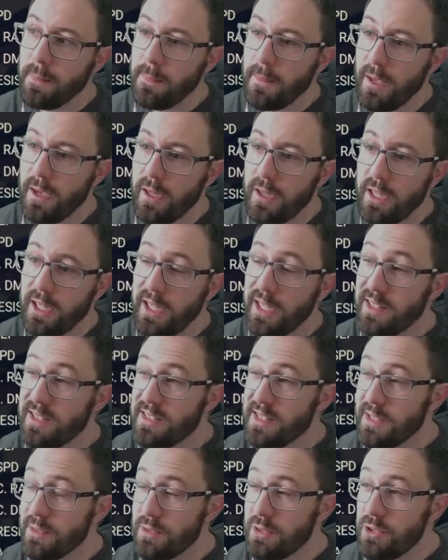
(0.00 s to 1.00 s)
You can get this
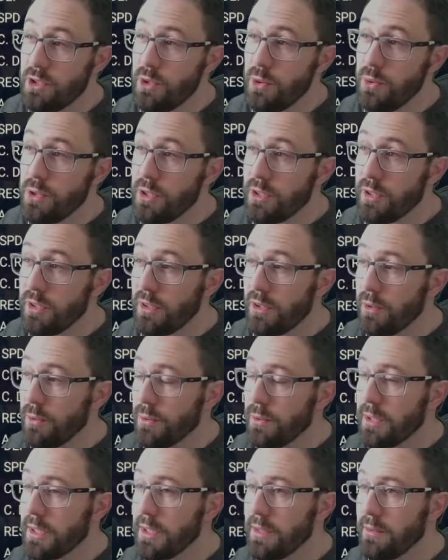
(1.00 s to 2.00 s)
down to 2 turn
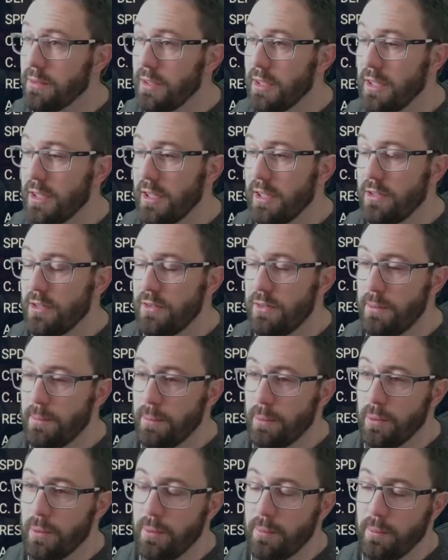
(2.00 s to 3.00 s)
cooldown, so if you
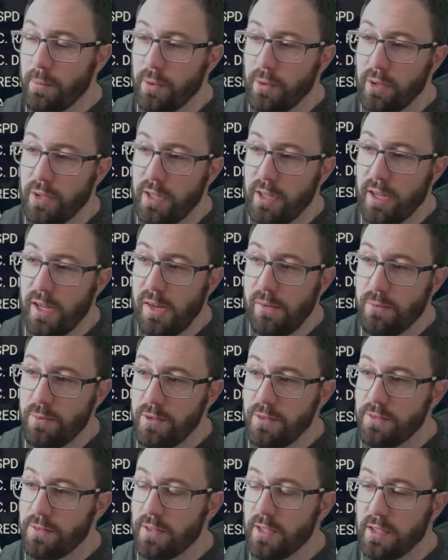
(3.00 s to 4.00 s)
put him in a
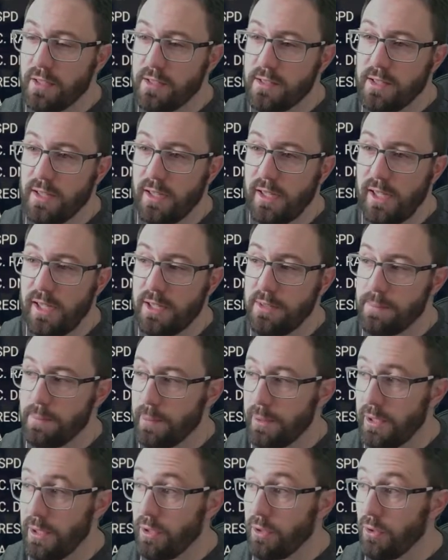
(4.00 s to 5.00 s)
reflex set, he is
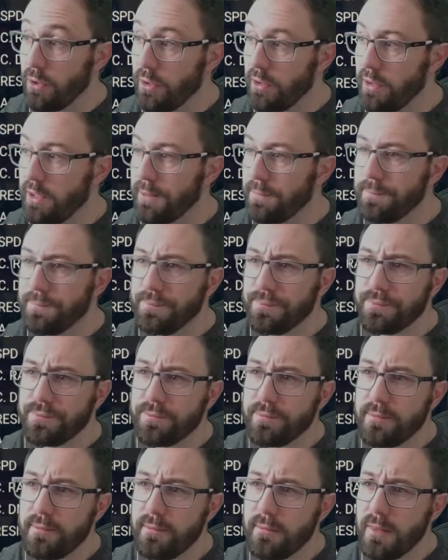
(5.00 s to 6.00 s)
pretty godly.
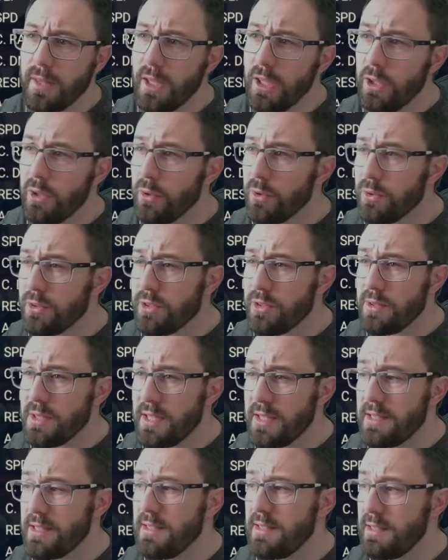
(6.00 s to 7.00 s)
He also
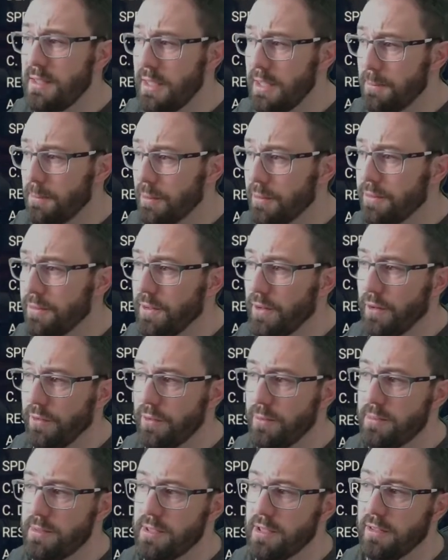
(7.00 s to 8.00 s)
takes debuff off
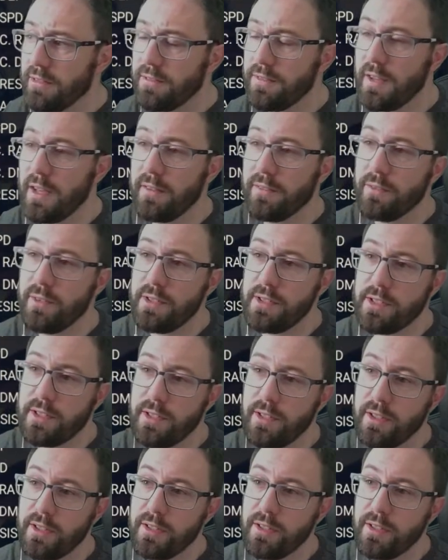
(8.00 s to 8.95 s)
himself every turn.